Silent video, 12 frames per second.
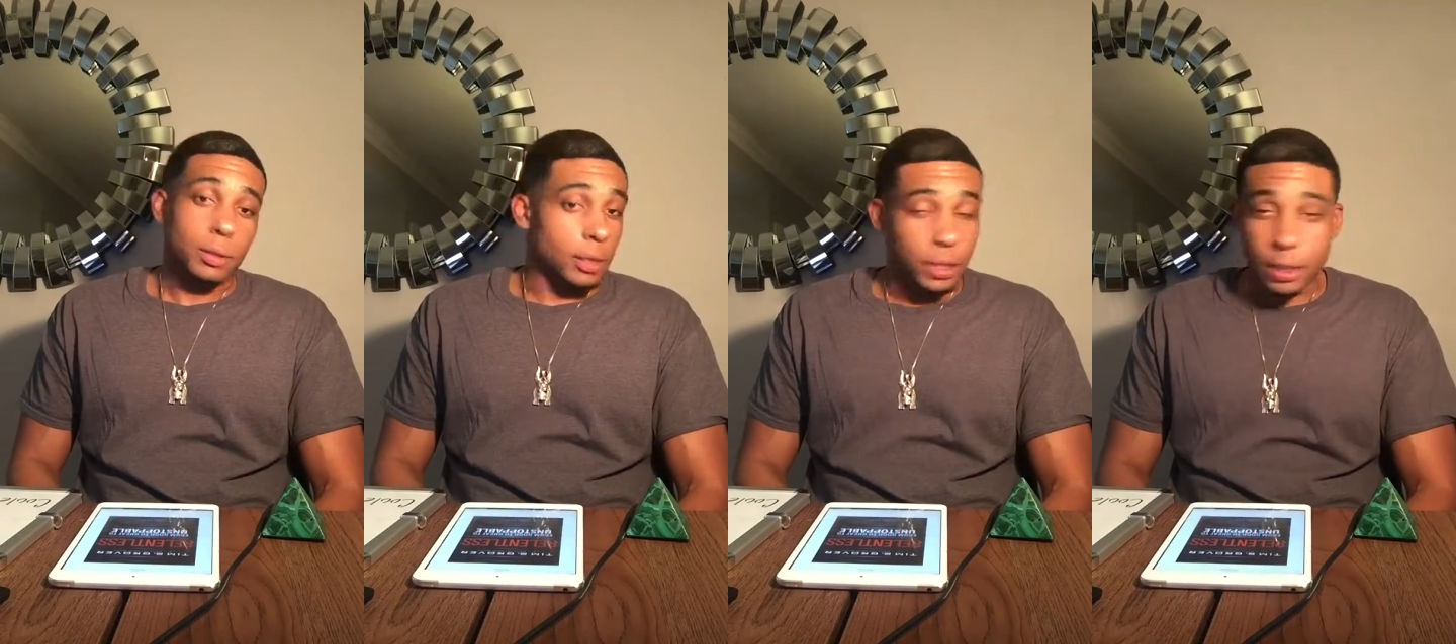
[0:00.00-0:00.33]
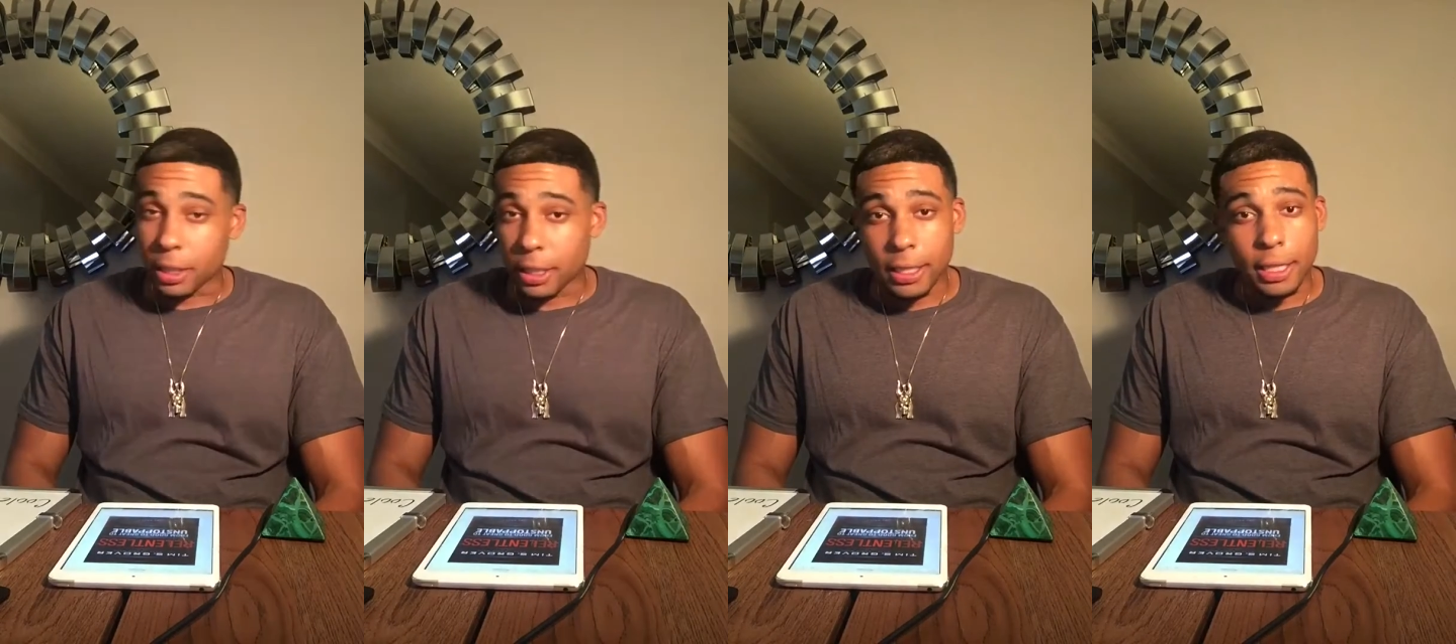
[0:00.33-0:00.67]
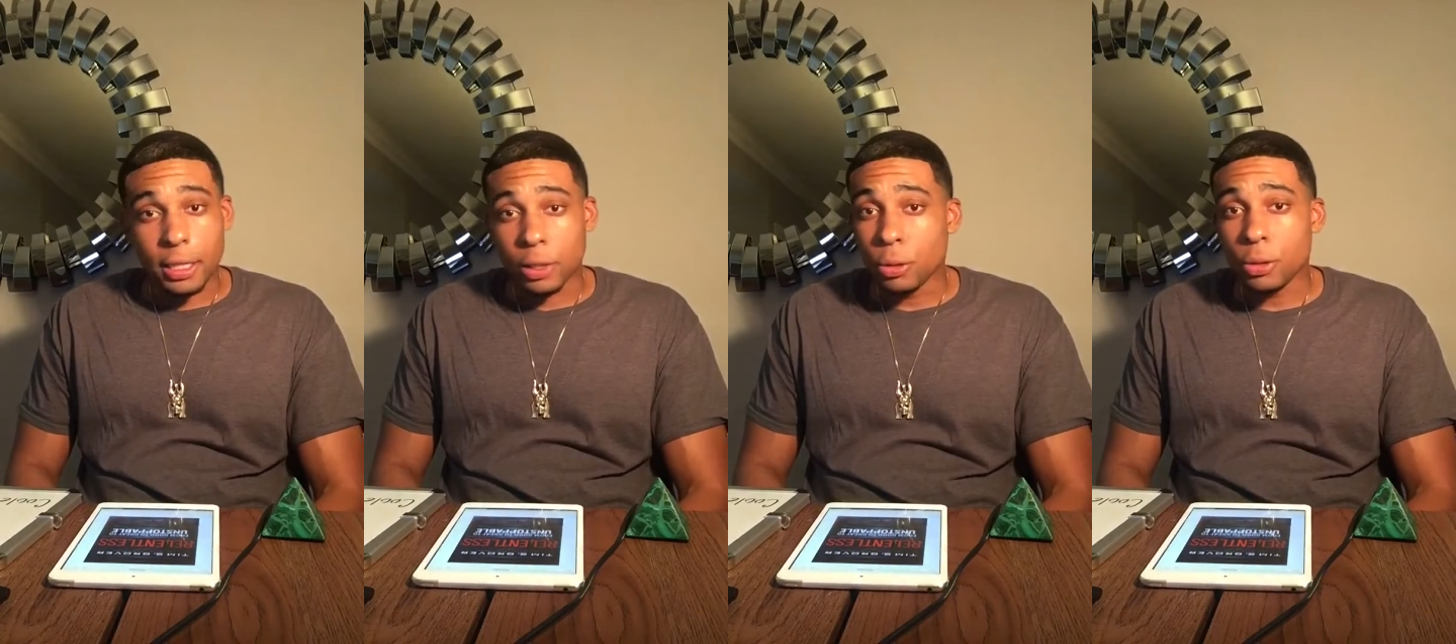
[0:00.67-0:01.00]
You shouldn't get
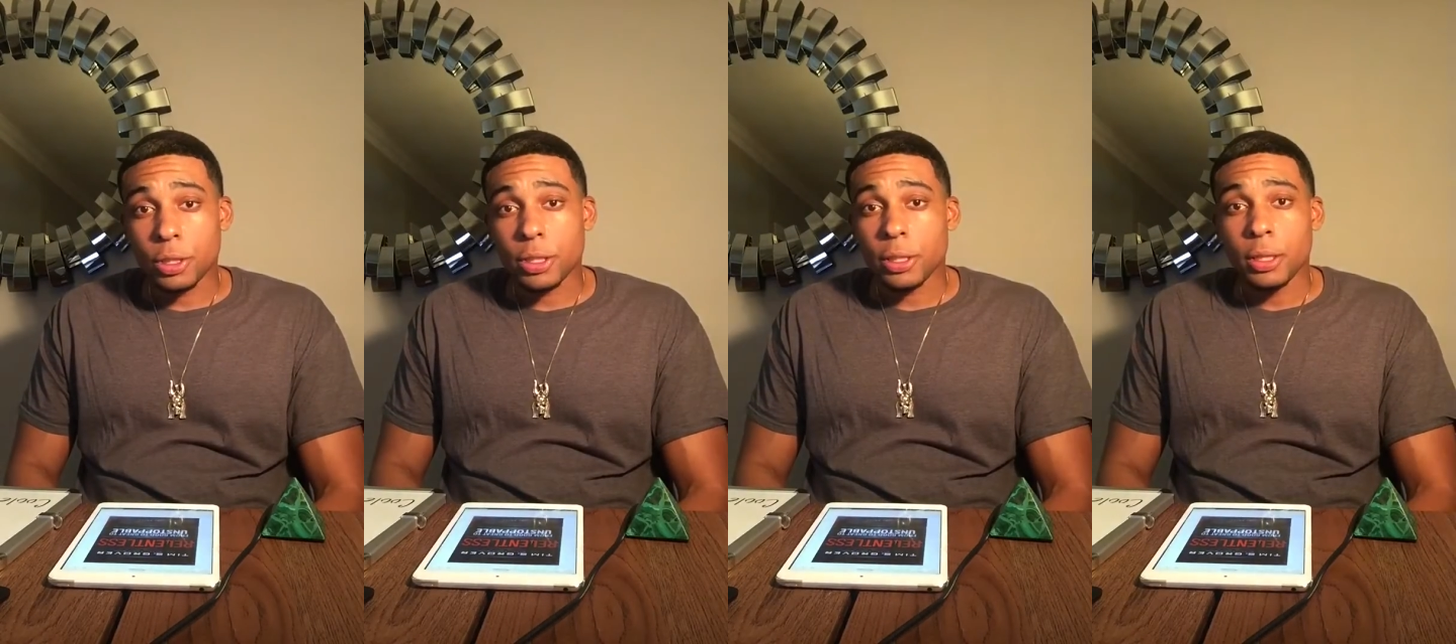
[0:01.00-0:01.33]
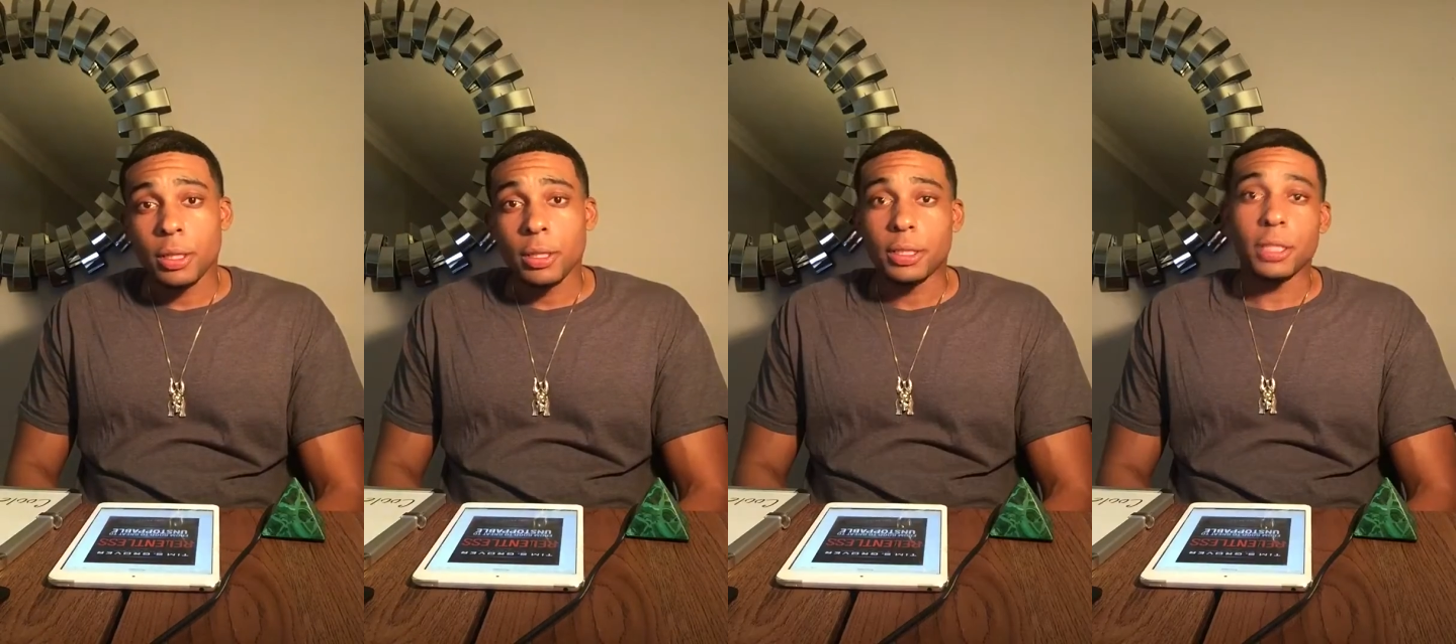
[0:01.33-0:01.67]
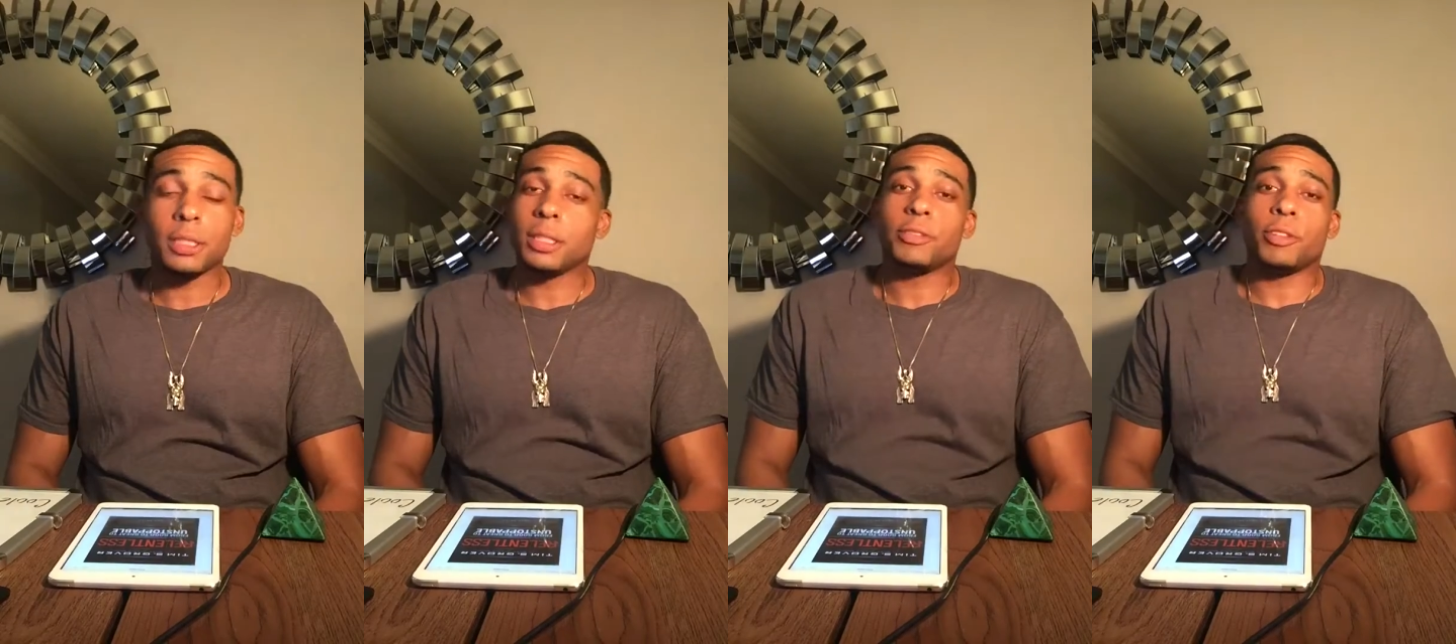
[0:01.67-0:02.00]
a loser
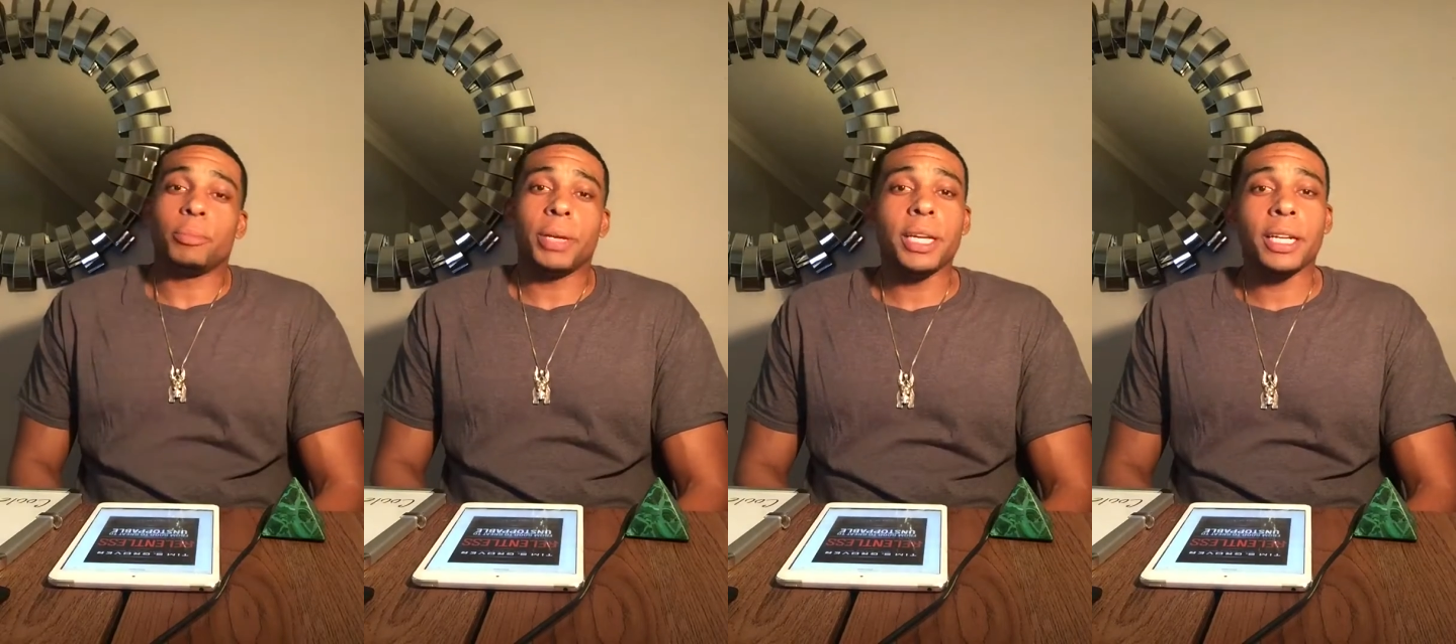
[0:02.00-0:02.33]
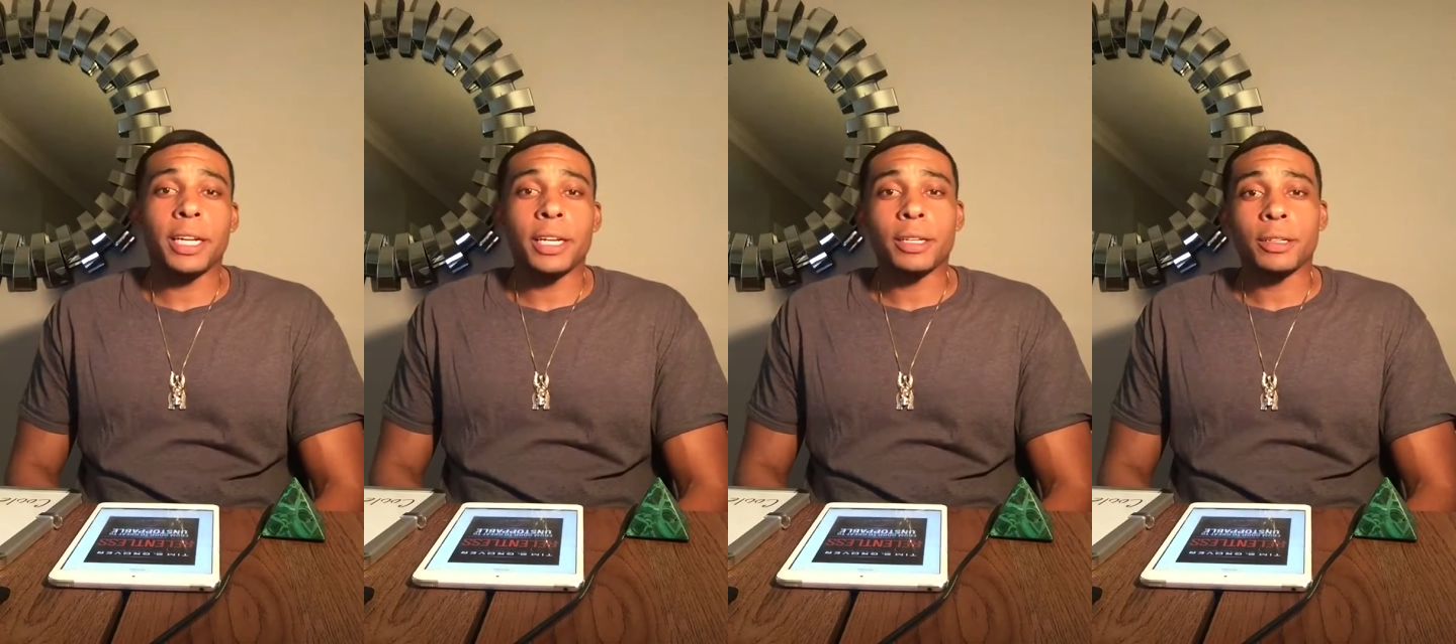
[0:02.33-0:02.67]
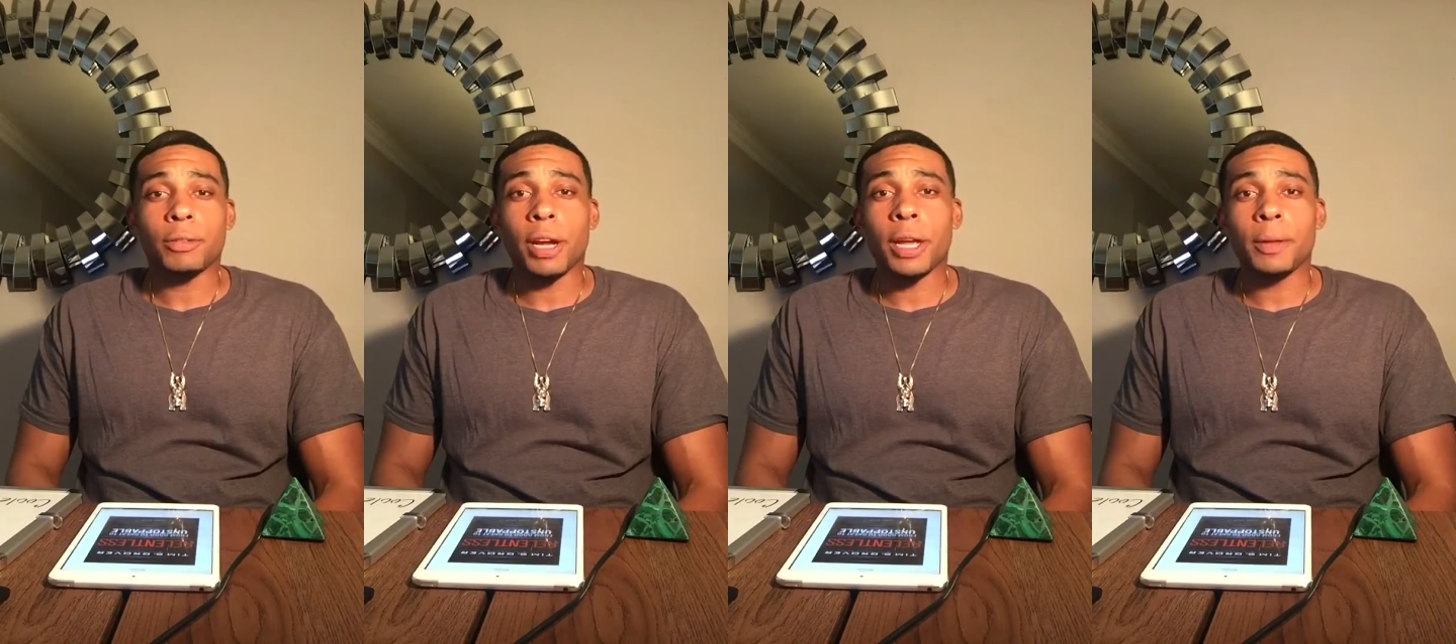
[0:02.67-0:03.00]
just for being here,
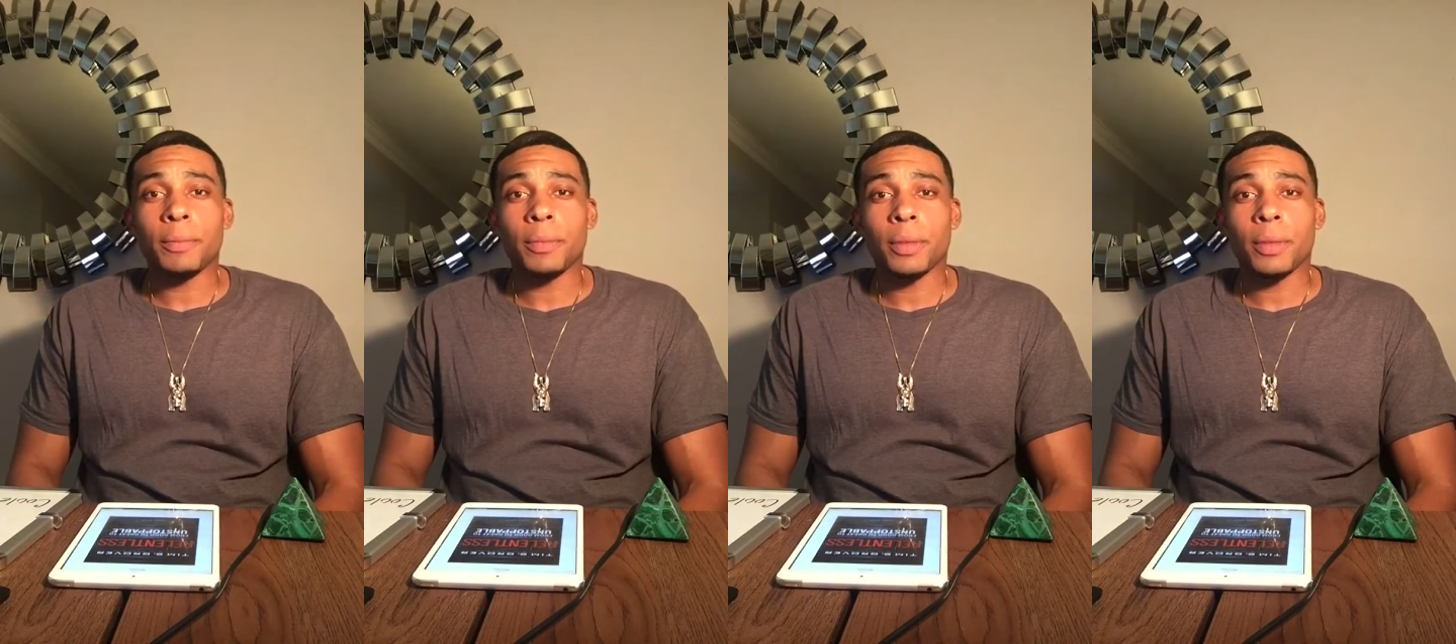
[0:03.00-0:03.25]
right?